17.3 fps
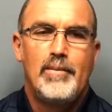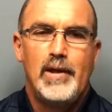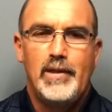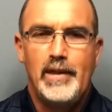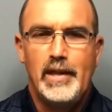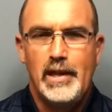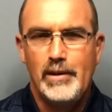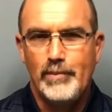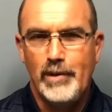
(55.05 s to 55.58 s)

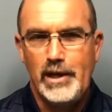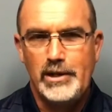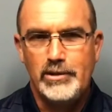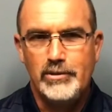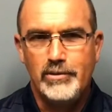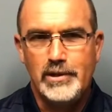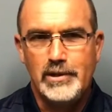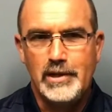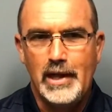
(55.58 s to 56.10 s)
And by
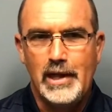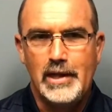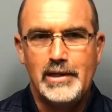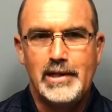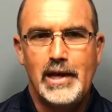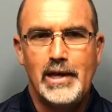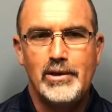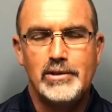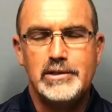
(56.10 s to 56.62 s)
doing that,
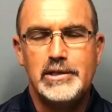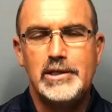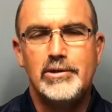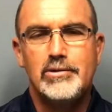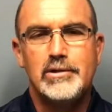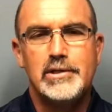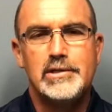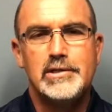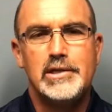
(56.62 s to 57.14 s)
that'll
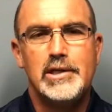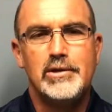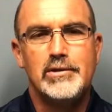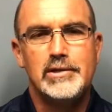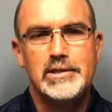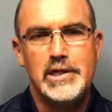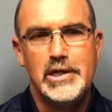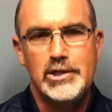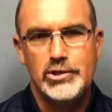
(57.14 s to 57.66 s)
decrease the
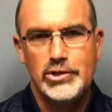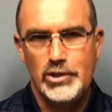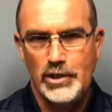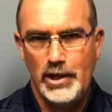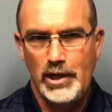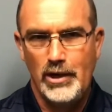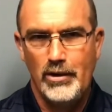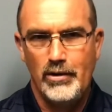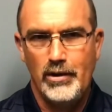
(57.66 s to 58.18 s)
irritation
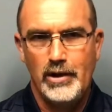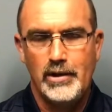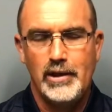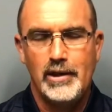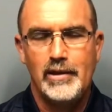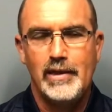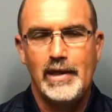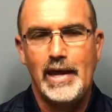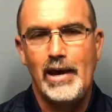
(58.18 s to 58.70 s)
in the area
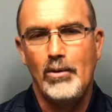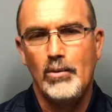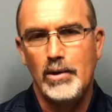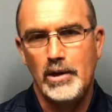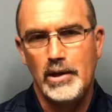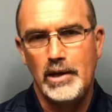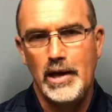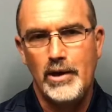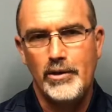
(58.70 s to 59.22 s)
and that will
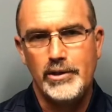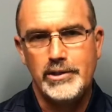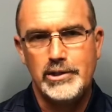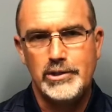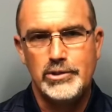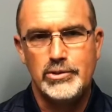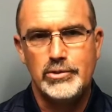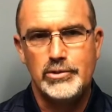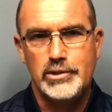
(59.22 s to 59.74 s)
allow the
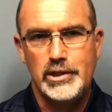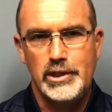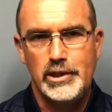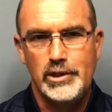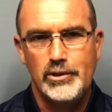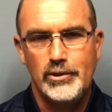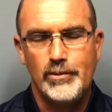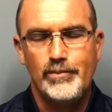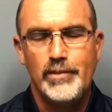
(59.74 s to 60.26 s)
tissues to
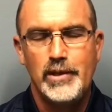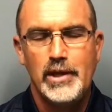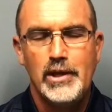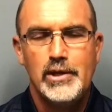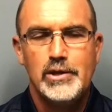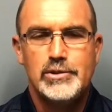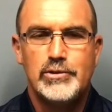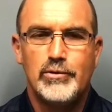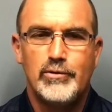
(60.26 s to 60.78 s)
heal.
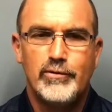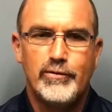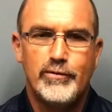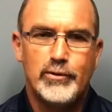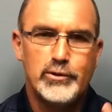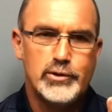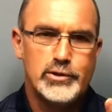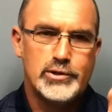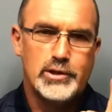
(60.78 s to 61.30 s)
So
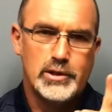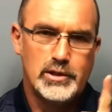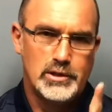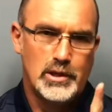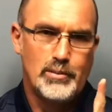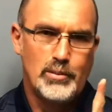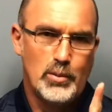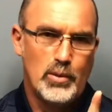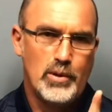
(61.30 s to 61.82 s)
first,
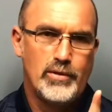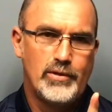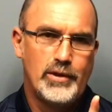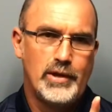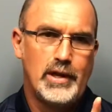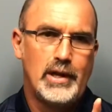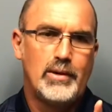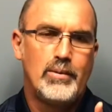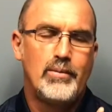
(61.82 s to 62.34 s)
number one
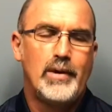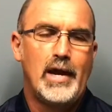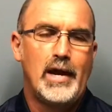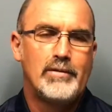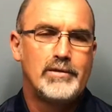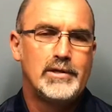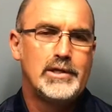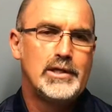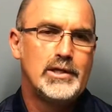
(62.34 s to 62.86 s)
thing, we have
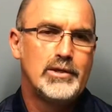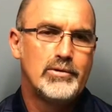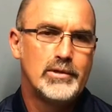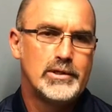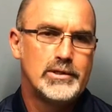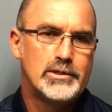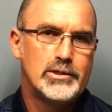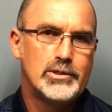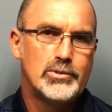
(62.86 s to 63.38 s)
to
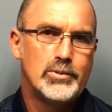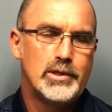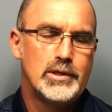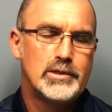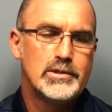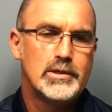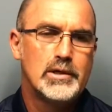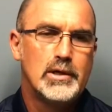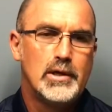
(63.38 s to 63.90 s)
decrease the
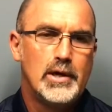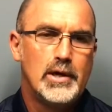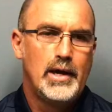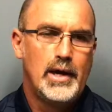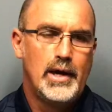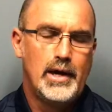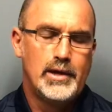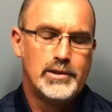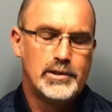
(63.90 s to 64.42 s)
tweaks.
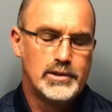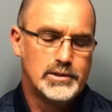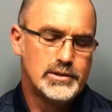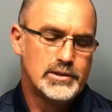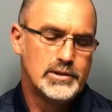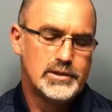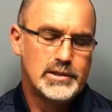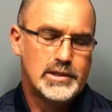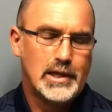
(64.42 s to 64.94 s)
And
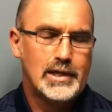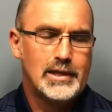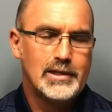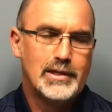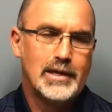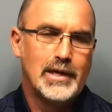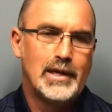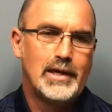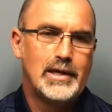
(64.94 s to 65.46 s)
second
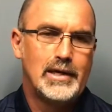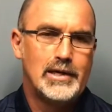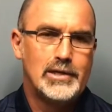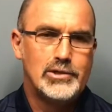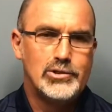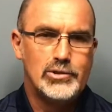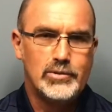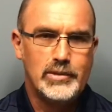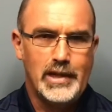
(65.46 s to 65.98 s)
thing
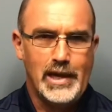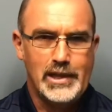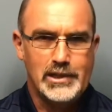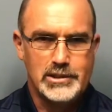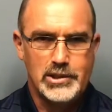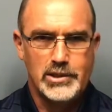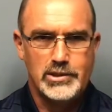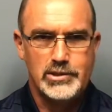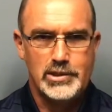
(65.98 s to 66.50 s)
is you can't
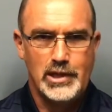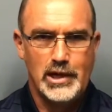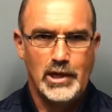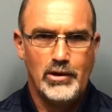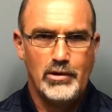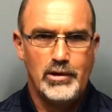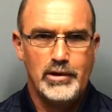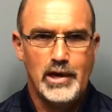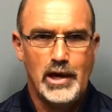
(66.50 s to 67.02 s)
touch the
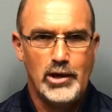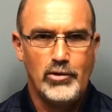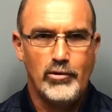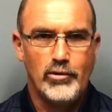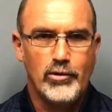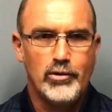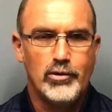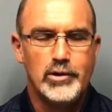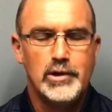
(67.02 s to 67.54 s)
area that you
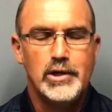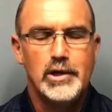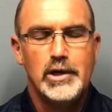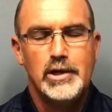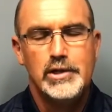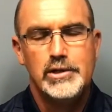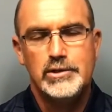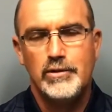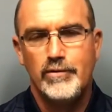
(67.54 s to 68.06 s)
hurt.
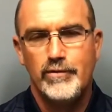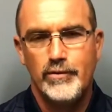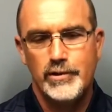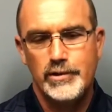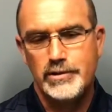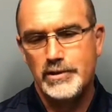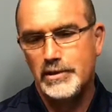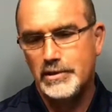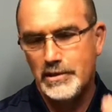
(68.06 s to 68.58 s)
So for
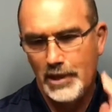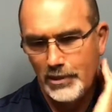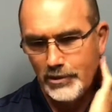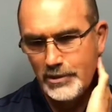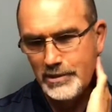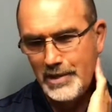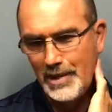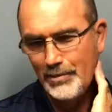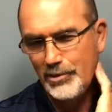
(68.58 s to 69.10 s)
instance, I'll
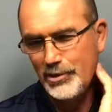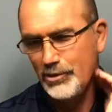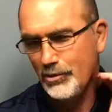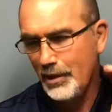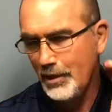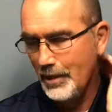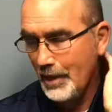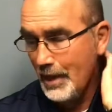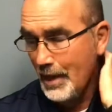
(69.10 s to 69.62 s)
just
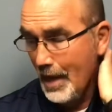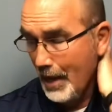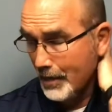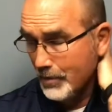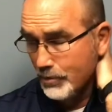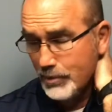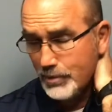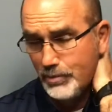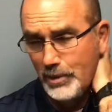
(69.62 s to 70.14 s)
demonstrate in the neck.
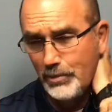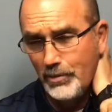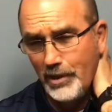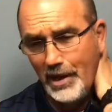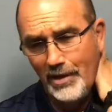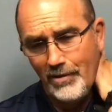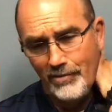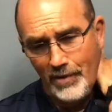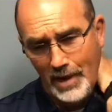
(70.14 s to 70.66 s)
When people
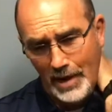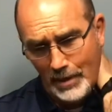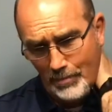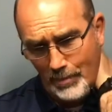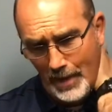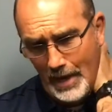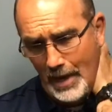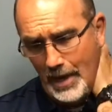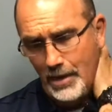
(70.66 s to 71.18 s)
have neck
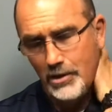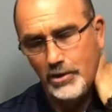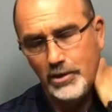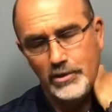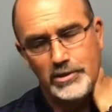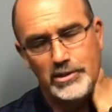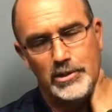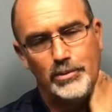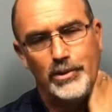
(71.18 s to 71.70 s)
pain, they'll
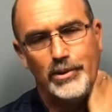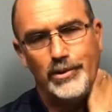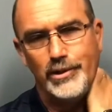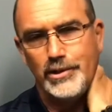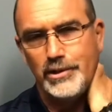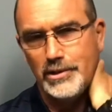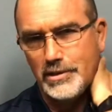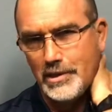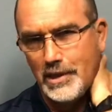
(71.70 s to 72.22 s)
typically
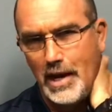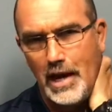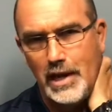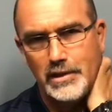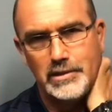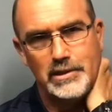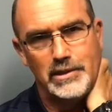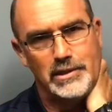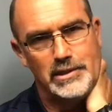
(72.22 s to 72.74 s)
just
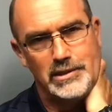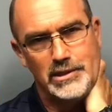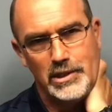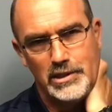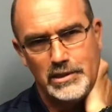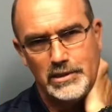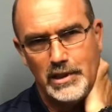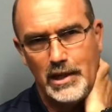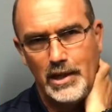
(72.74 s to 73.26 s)
constantly
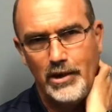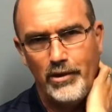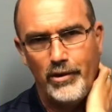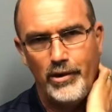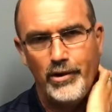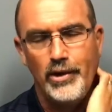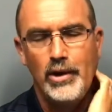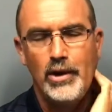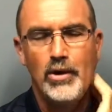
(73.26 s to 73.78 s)
touch that
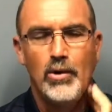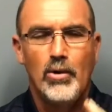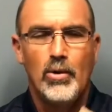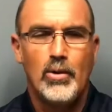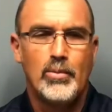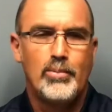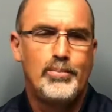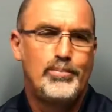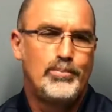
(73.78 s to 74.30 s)
area,
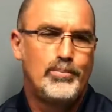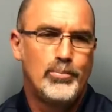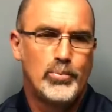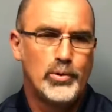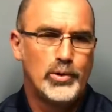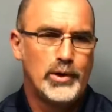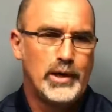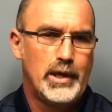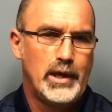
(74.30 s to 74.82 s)
or
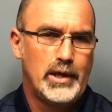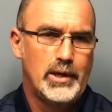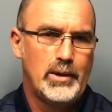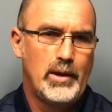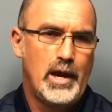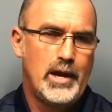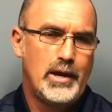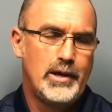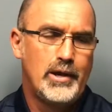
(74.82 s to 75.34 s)
really
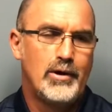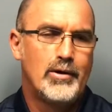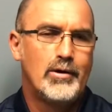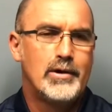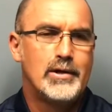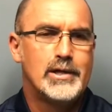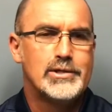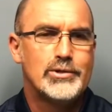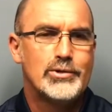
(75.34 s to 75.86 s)
any area
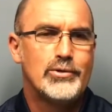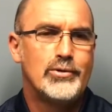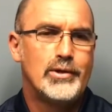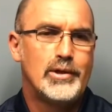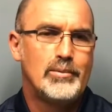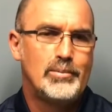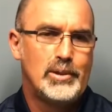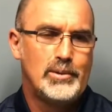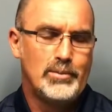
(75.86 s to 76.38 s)
that's hurting.
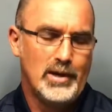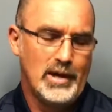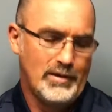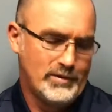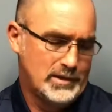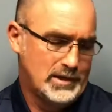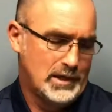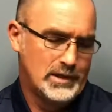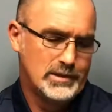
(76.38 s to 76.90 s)
People have a
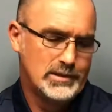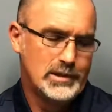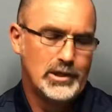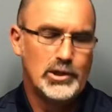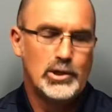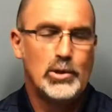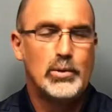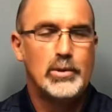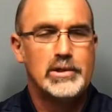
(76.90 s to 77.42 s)
tendency to
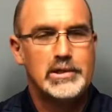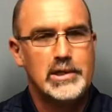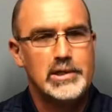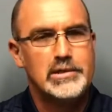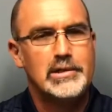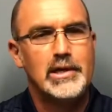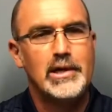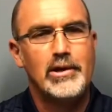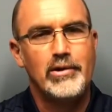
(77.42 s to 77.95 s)
go and touch
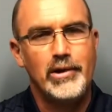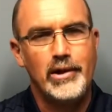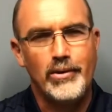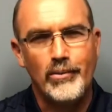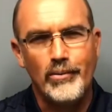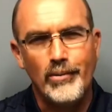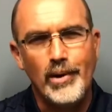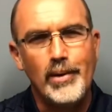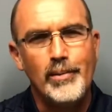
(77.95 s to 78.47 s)
that area and
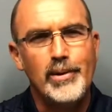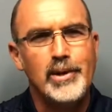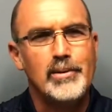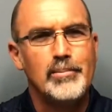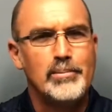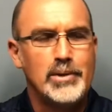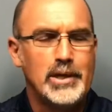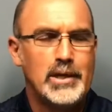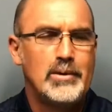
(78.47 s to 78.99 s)
rub it
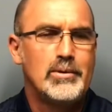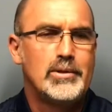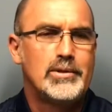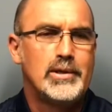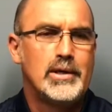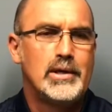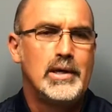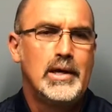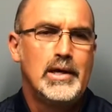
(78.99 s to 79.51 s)
and play with
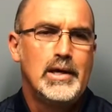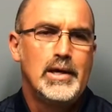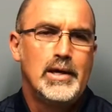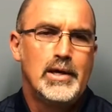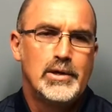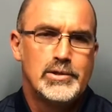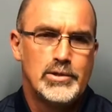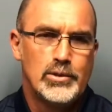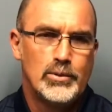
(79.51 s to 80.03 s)
it.
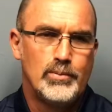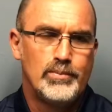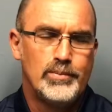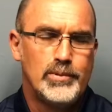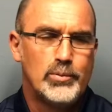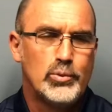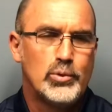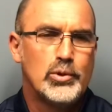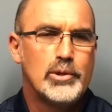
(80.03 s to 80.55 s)
So
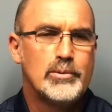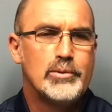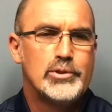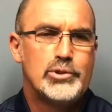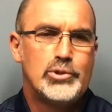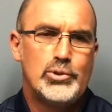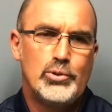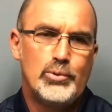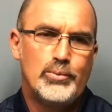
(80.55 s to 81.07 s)
rule number
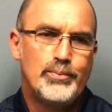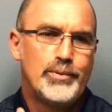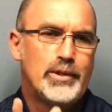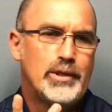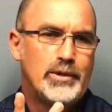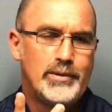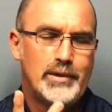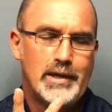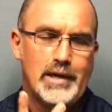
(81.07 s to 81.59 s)
2,
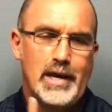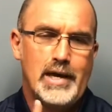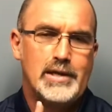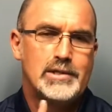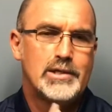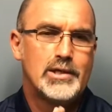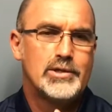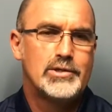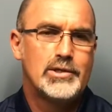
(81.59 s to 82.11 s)
you cannot
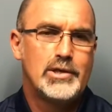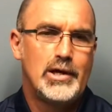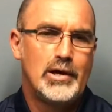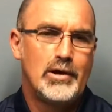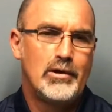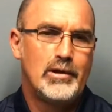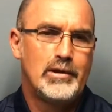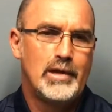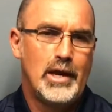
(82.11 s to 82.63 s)
touch the
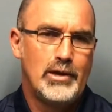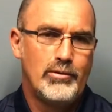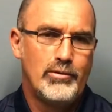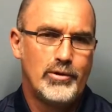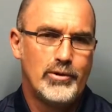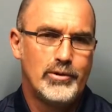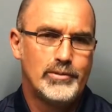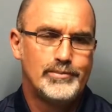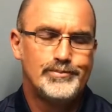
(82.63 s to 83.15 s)
area that you
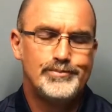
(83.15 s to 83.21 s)
hurt.